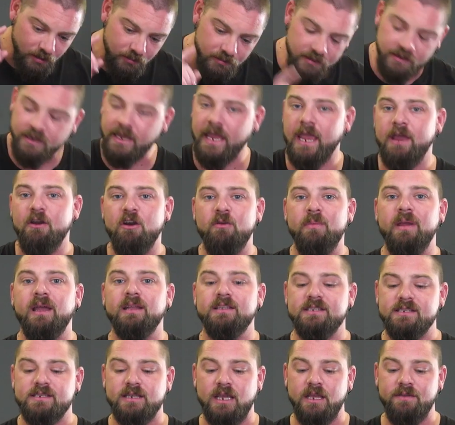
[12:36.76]
care
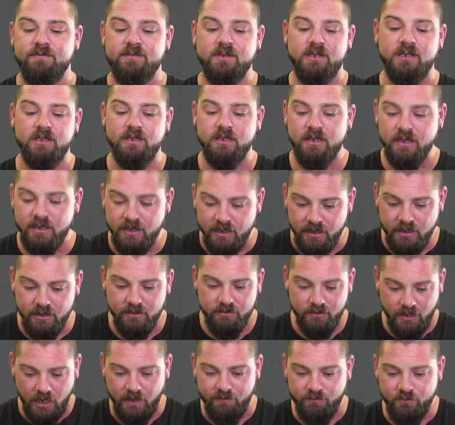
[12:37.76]
about safety,
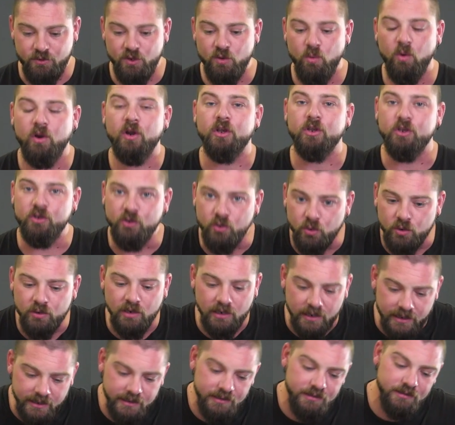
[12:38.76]
if you want a good
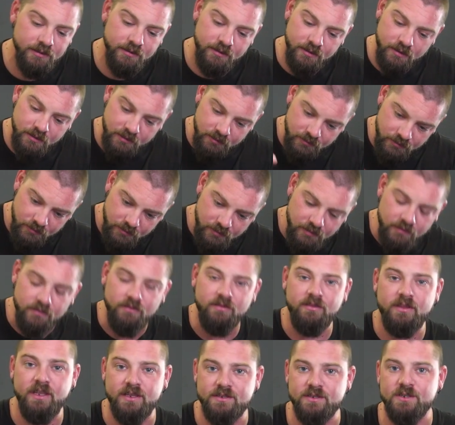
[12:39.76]
lid,
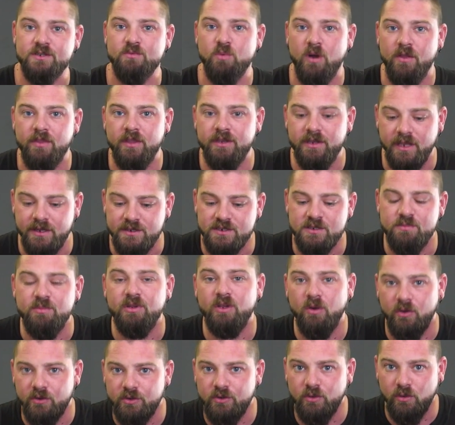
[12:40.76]
this is one that needs to be
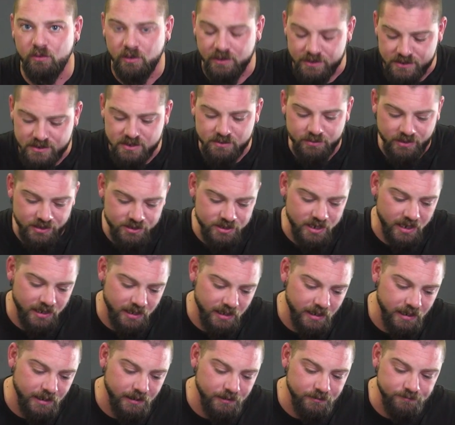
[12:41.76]
on your list to be
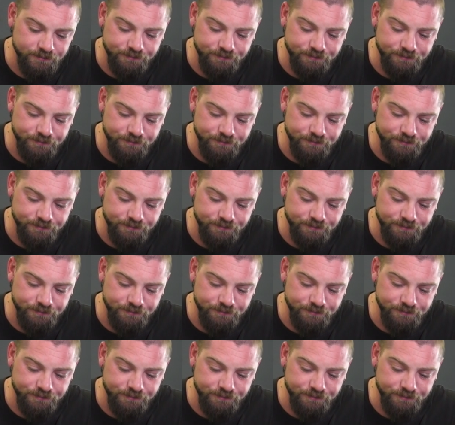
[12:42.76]
checking out.